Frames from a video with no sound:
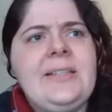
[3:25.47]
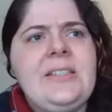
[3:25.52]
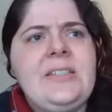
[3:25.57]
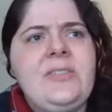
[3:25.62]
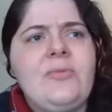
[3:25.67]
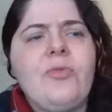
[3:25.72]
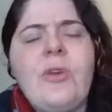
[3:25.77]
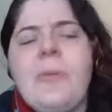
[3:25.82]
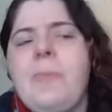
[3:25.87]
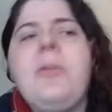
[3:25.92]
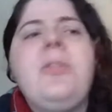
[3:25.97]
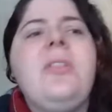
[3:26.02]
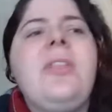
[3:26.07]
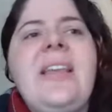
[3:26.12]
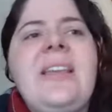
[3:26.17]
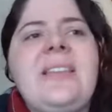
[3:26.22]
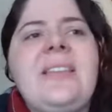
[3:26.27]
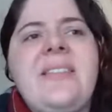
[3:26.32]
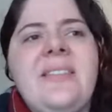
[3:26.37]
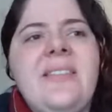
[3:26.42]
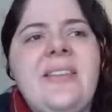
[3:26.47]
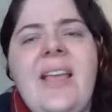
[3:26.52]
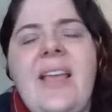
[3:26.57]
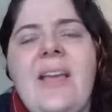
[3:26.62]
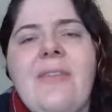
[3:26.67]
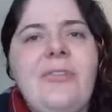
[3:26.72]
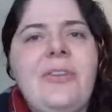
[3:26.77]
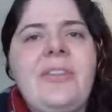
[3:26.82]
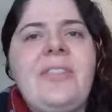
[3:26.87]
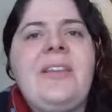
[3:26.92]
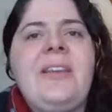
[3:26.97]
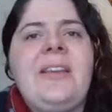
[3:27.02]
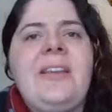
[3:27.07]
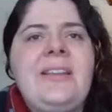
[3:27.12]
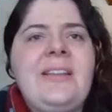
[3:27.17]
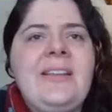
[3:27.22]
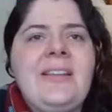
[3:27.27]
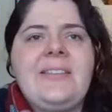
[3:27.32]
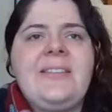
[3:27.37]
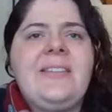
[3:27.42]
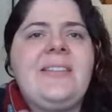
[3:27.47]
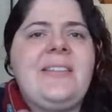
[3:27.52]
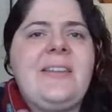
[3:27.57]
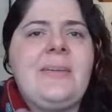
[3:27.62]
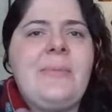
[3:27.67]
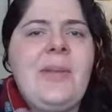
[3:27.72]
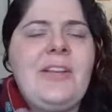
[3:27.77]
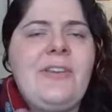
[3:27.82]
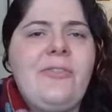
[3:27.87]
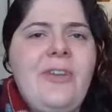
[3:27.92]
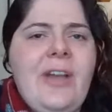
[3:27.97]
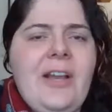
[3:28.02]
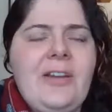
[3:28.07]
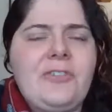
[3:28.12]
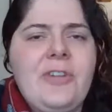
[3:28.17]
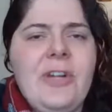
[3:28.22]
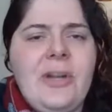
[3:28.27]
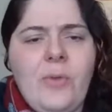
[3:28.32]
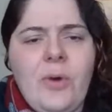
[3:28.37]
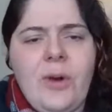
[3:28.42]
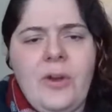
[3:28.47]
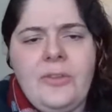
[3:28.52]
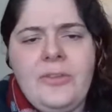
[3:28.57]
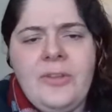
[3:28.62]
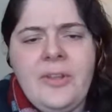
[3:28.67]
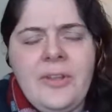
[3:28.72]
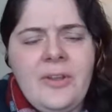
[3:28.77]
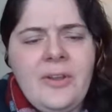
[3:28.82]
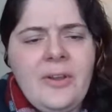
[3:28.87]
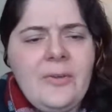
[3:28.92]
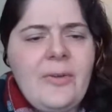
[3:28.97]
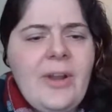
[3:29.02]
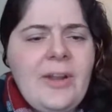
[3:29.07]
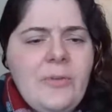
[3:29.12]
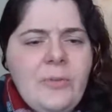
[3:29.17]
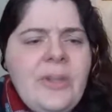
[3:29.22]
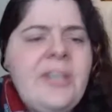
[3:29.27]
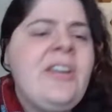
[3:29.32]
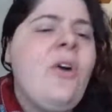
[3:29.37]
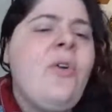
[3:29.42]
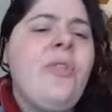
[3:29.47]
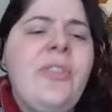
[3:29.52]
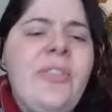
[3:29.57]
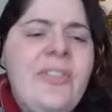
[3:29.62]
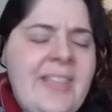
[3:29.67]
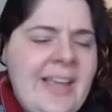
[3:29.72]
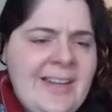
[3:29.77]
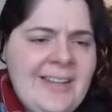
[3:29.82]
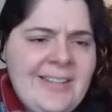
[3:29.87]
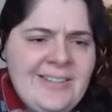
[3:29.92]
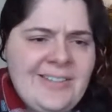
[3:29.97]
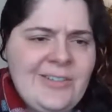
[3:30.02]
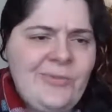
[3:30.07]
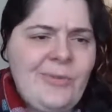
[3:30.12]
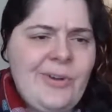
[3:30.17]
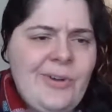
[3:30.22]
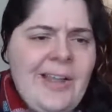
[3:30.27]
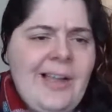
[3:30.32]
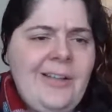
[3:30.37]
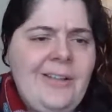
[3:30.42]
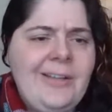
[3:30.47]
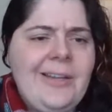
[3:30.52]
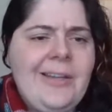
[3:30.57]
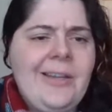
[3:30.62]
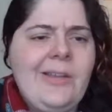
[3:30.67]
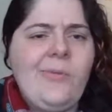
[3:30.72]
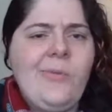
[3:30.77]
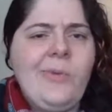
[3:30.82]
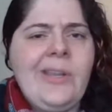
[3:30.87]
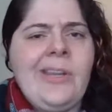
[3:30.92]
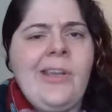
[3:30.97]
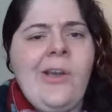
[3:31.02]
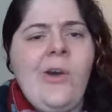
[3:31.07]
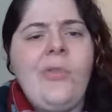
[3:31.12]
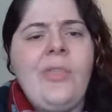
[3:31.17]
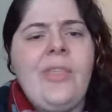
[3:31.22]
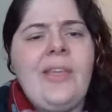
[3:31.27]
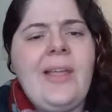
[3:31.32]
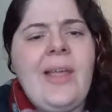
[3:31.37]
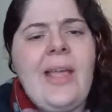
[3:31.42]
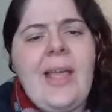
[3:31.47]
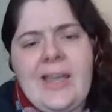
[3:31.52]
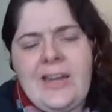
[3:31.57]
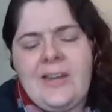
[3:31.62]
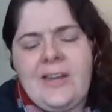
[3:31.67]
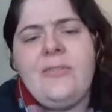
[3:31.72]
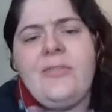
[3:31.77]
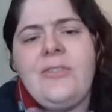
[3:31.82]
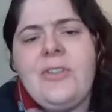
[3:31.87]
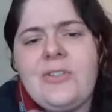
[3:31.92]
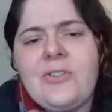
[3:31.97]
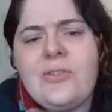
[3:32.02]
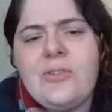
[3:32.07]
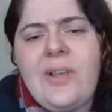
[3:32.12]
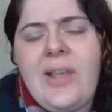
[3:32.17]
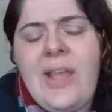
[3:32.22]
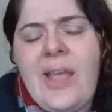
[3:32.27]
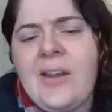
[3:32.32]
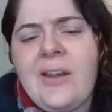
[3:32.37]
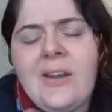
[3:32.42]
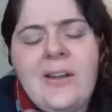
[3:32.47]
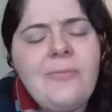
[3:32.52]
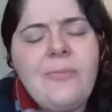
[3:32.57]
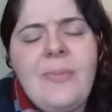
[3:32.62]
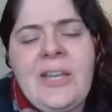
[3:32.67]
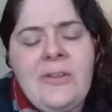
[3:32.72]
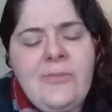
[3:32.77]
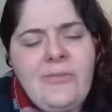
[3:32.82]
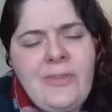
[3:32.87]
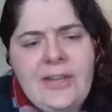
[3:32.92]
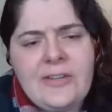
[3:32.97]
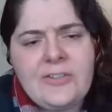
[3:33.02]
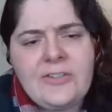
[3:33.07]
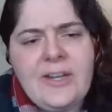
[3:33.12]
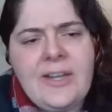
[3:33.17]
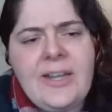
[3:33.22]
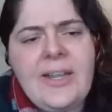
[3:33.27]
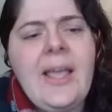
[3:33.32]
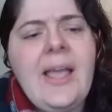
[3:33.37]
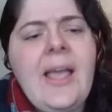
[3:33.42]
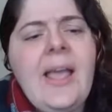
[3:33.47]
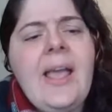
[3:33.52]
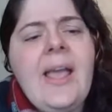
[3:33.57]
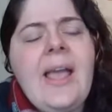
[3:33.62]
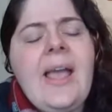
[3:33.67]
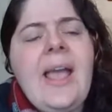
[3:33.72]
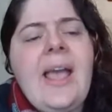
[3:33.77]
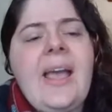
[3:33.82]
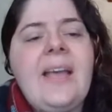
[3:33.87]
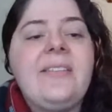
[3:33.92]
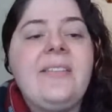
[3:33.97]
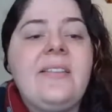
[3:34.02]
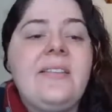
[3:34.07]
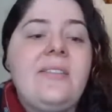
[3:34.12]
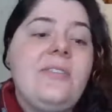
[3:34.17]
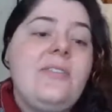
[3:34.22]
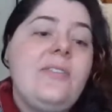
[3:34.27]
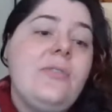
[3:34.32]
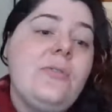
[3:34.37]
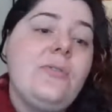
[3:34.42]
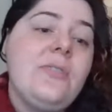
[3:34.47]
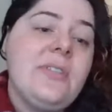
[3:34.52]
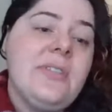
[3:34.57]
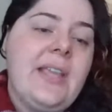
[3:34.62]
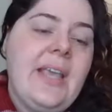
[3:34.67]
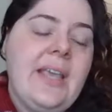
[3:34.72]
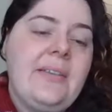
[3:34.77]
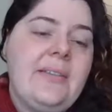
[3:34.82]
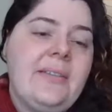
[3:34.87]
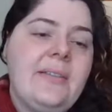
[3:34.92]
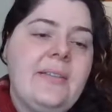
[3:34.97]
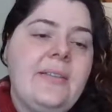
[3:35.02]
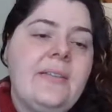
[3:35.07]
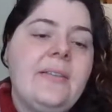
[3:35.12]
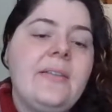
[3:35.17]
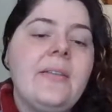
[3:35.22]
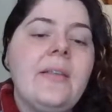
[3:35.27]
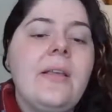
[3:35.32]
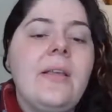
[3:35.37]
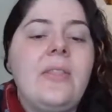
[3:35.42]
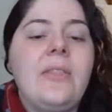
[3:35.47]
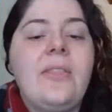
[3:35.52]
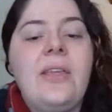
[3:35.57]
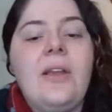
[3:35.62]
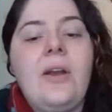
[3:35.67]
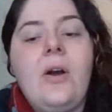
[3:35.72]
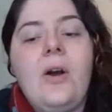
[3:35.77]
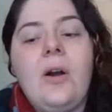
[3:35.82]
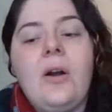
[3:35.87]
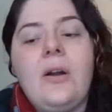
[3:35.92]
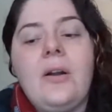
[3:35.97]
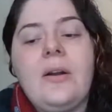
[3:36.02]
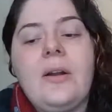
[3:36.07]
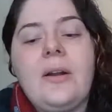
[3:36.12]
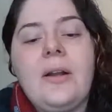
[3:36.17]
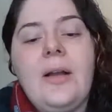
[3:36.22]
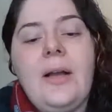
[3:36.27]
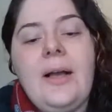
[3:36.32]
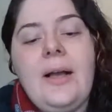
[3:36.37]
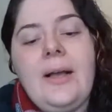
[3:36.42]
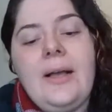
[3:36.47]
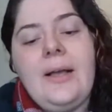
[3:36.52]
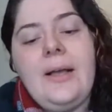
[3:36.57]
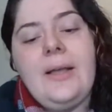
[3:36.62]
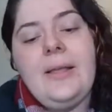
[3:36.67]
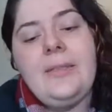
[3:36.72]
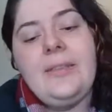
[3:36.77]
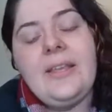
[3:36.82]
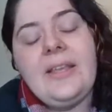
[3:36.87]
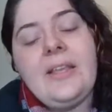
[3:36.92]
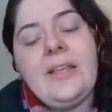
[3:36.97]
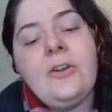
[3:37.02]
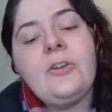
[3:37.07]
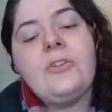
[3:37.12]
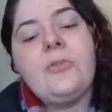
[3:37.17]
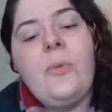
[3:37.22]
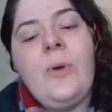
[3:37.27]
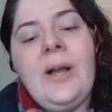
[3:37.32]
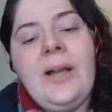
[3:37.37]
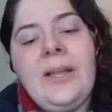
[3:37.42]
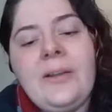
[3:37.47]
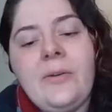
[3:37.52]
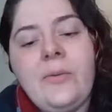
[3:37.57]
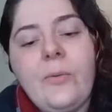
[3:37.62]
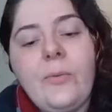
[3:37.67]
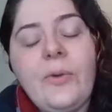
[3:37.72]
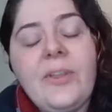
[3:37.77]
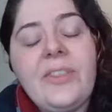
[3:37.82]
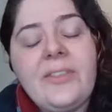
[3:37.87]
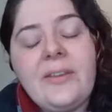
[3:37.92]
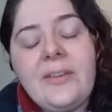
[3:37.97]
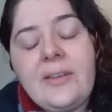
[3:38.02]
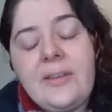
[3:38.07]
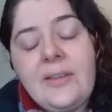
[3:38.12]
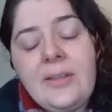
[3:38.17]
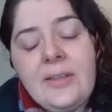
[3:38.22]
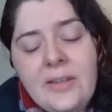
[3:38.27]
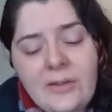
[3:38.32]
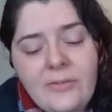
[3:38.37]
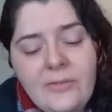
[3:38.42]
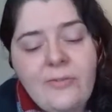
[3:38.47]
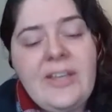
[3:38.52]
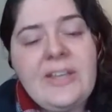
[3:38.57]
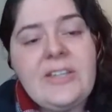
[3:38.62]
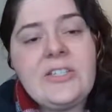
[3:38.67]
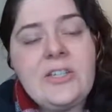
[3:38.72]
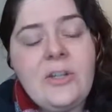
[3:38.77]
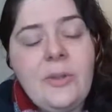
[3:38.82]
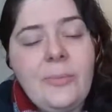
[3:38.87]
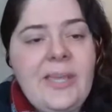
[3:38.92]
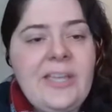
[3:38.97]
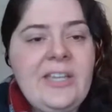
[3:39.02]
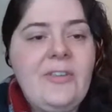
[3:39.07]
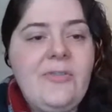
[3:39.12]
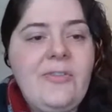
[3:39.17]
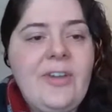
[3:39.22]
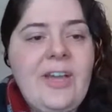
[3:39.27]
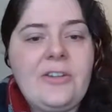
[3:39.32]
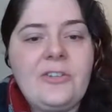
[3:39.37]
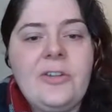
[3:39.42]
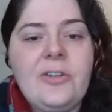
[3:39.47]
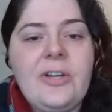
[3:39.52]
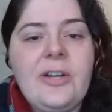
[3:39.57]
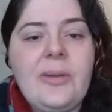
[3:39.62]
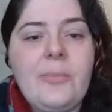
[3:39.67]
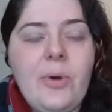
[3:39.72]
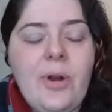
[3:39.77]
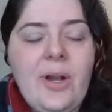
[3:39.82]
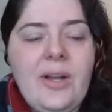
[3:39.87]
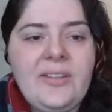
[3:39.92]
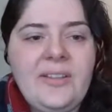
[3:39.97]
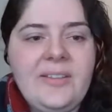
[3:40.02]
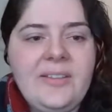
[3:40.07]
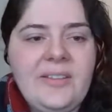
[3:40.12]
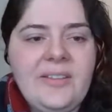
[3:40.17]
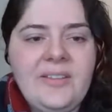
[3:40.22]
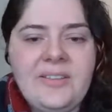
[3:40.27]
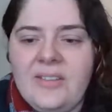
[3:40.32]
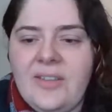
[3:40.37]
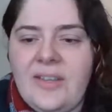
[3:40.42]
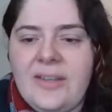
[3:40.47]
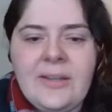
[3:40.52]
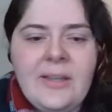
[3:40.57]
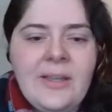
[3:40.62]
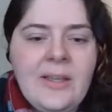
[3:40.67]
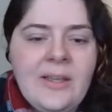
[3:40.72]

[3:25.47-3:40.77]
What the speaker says: replace everything in the existing manufacturing world, right? We know that that isn't reality. We know that additive manufacturing has its use cases that are that intertwine with conventional manufacturing processes. Like,